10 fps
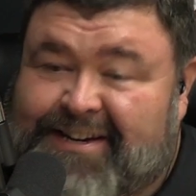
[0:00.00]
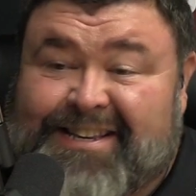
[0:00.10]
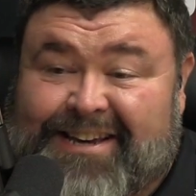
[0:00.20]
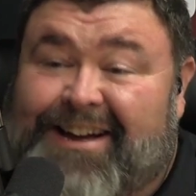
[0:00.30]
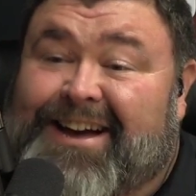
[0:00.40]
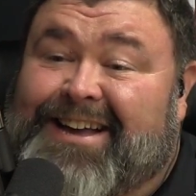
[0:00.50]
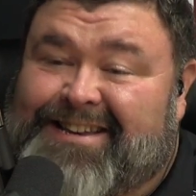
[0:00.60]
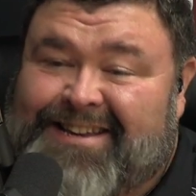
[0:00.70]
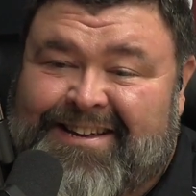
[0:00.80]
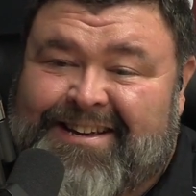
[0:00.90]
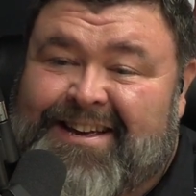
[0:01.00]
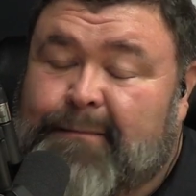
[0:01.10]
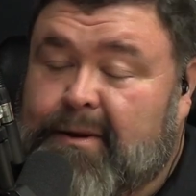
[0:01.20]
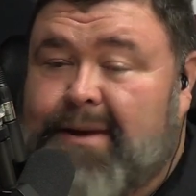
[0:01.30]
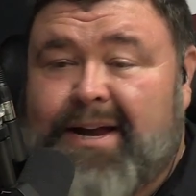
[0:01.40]
it gets hot.
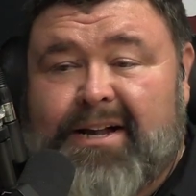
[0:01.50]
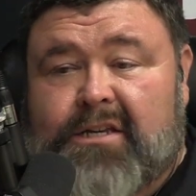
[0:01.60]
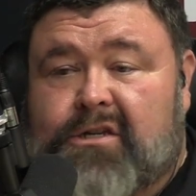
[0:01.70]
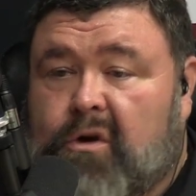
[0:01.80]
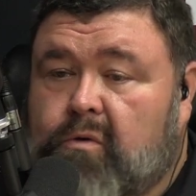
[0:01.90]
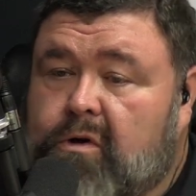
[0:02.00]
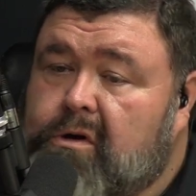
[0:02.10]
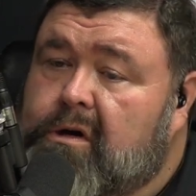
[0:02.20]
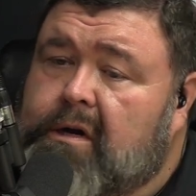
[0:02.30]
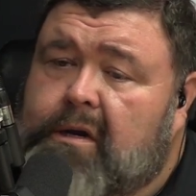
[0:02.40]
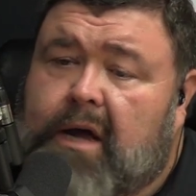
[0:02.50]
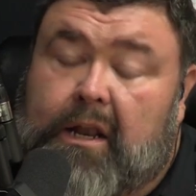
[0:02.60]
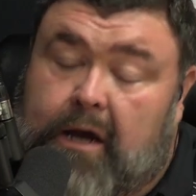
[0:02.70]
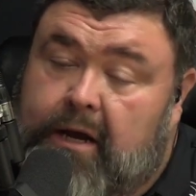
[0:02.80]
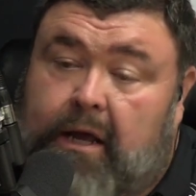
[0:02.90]
But, but man, it's so good. I
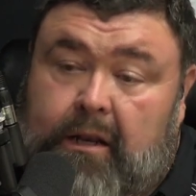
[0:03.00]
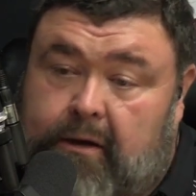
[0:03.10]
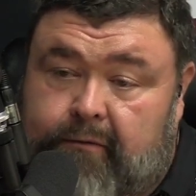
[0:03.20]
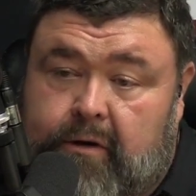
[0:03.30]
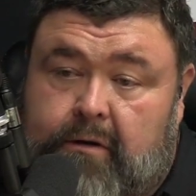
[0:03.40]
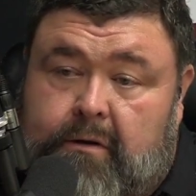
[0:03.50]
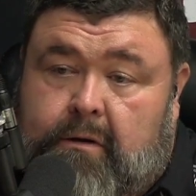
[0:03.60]
like. I love it.